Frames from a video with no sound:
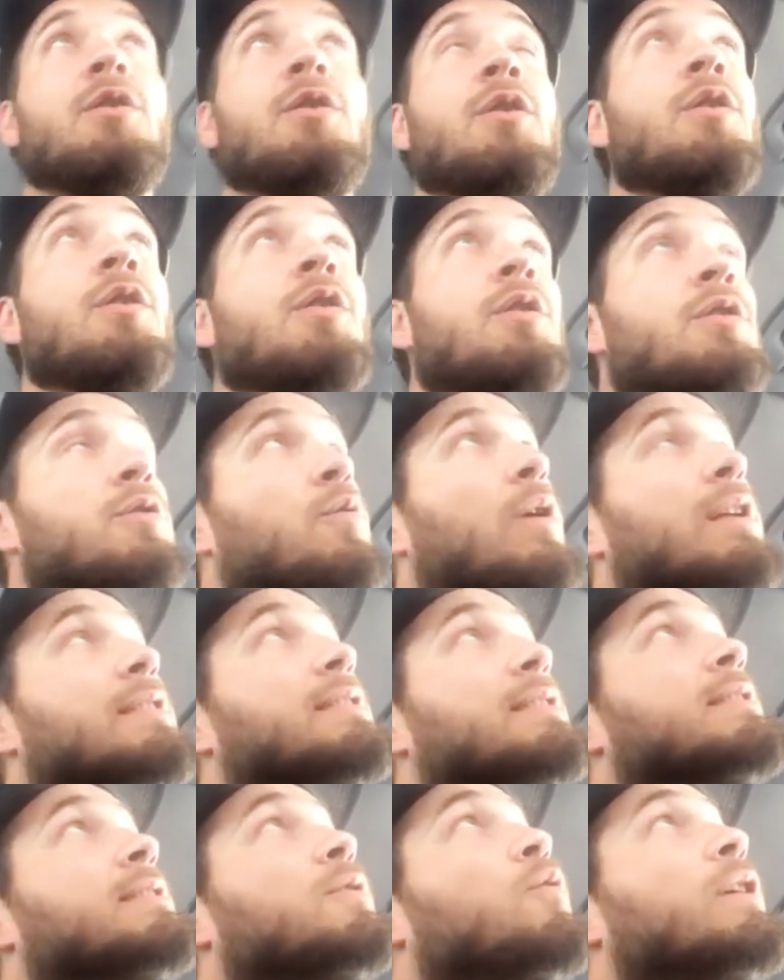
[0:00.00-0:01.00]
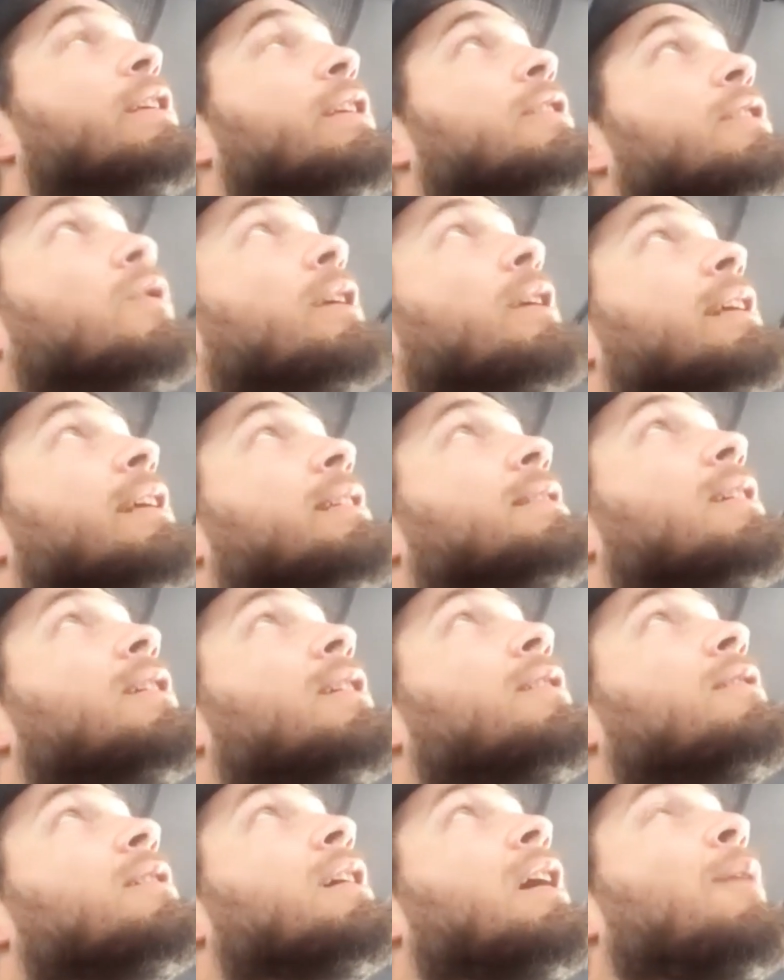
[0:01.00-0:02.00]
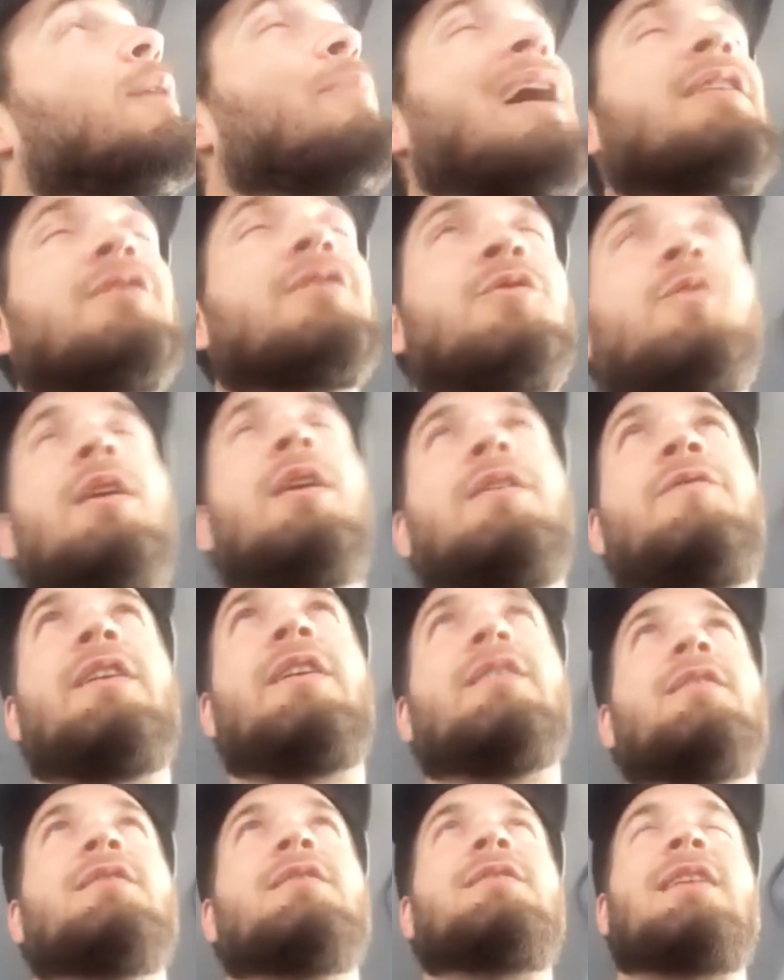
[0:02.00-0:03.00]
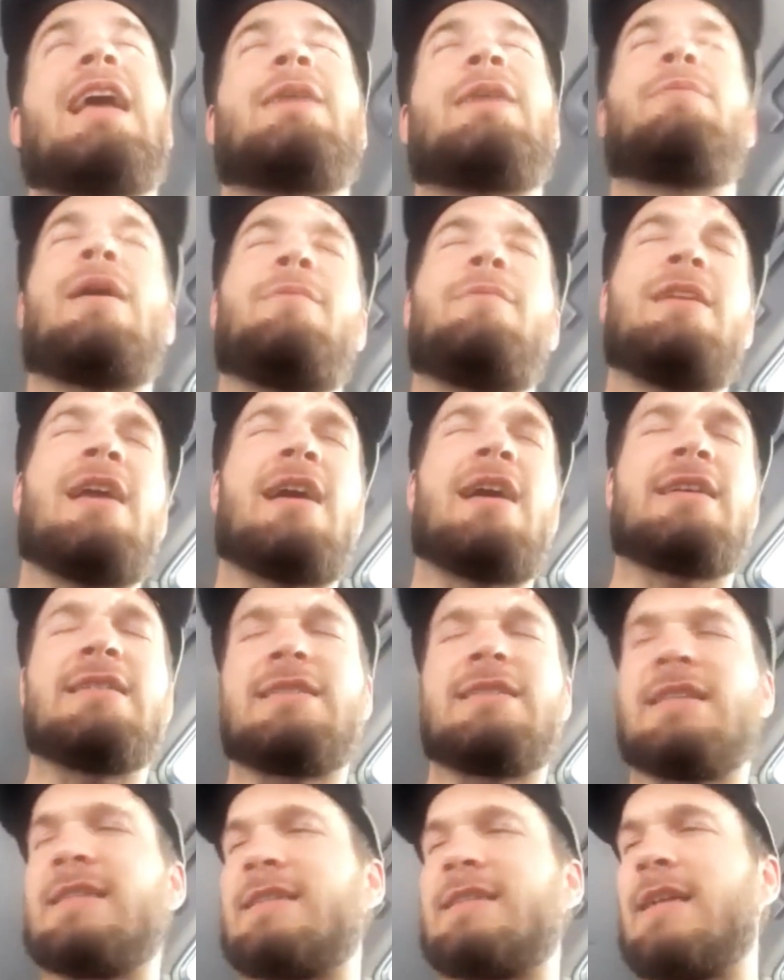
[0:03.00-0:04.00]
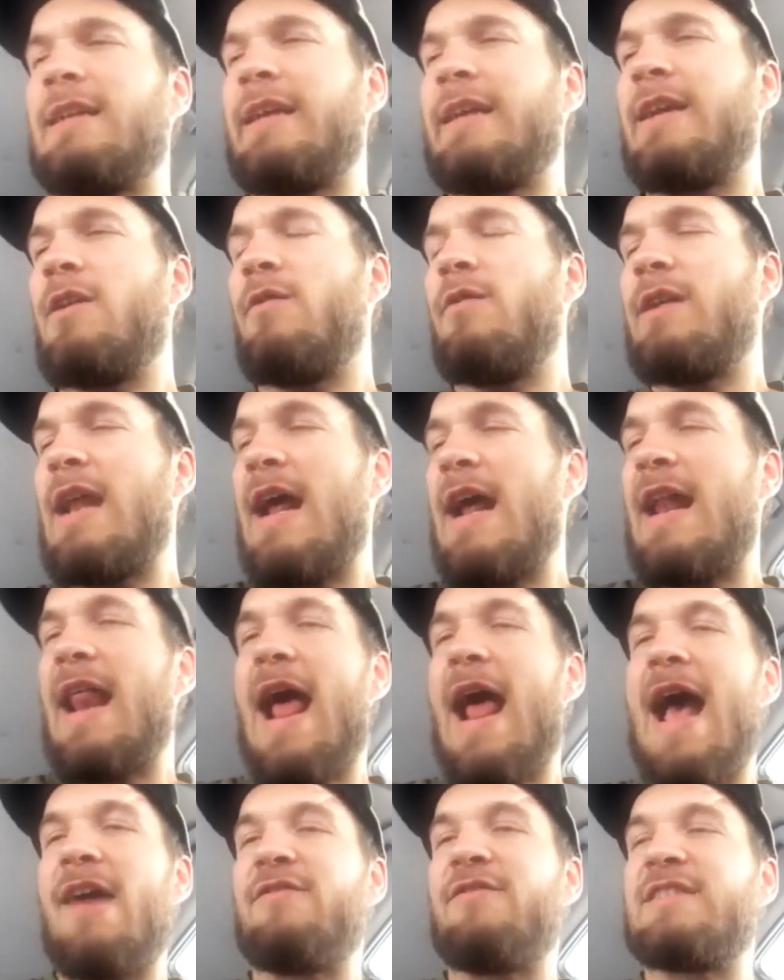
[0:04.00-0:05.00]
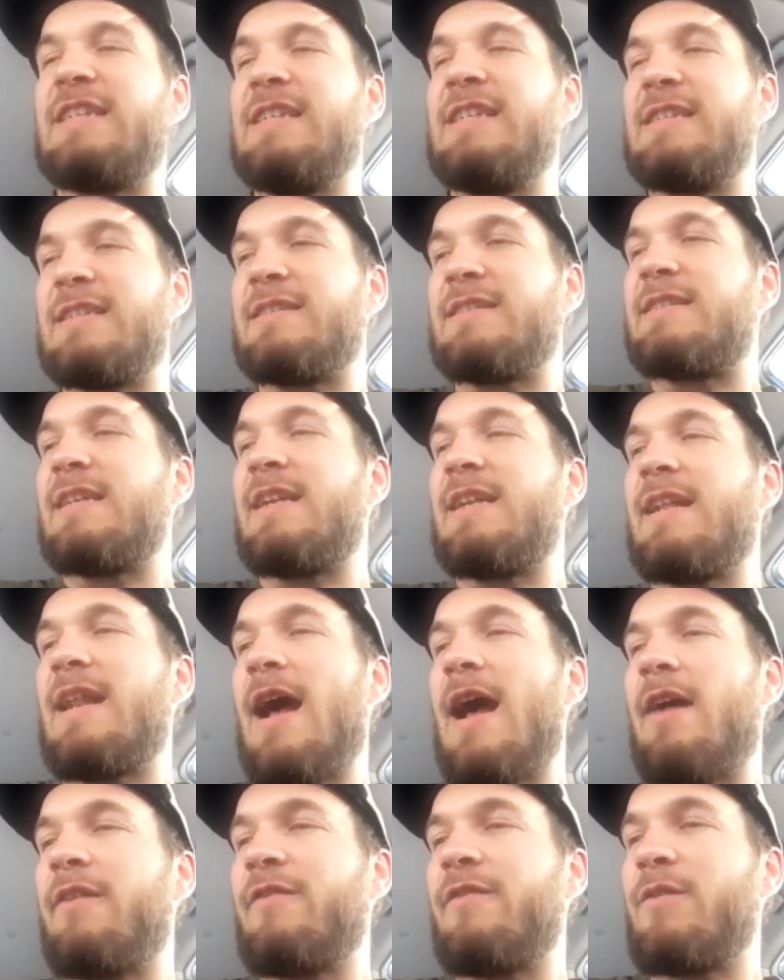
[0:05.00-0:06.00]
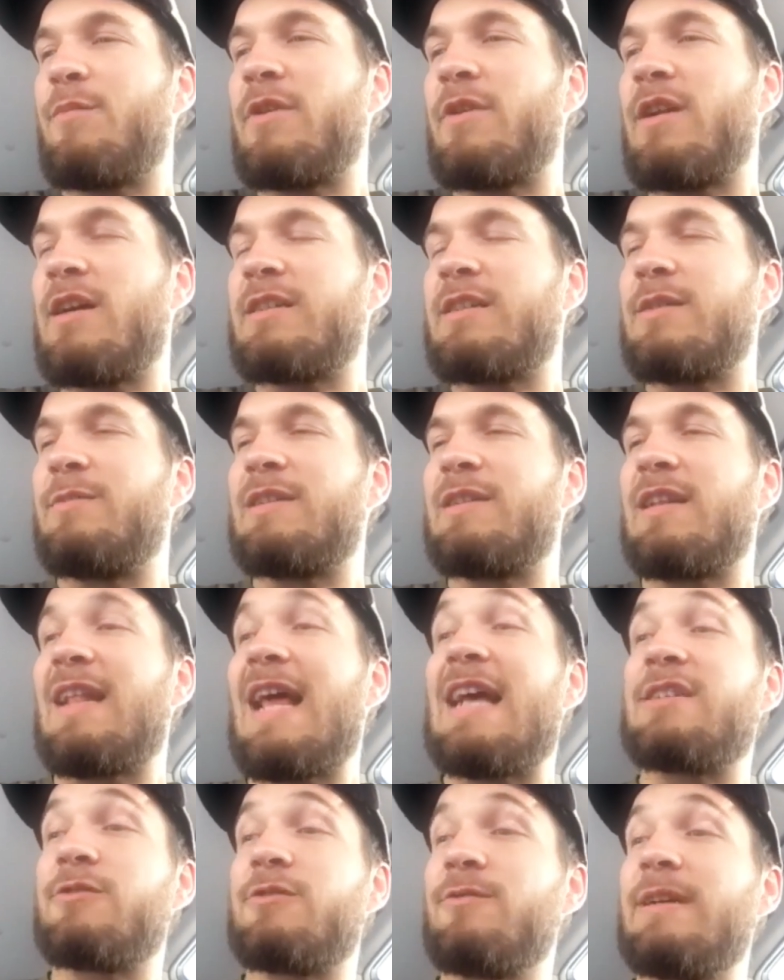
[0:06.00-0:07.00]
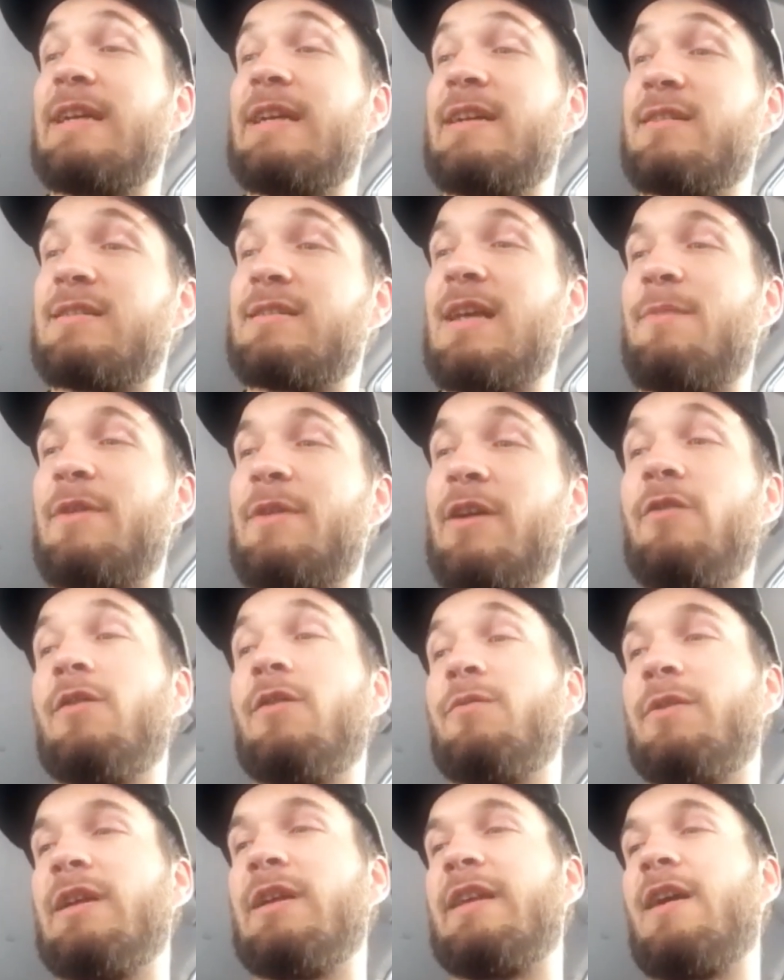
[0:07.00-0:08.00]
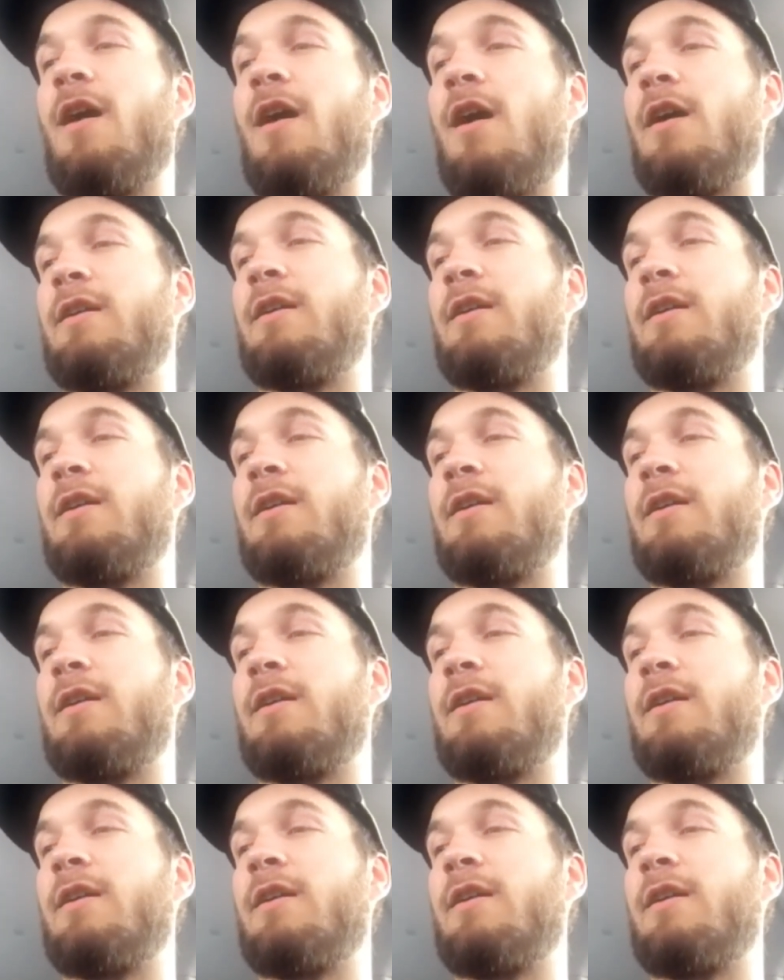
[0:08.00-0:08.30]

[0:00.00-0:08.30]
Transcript: what's 2020, so about 12 years, like maybe not consistently going at it. I have seasons in and out of the production, but the last 3 years I've been going really hard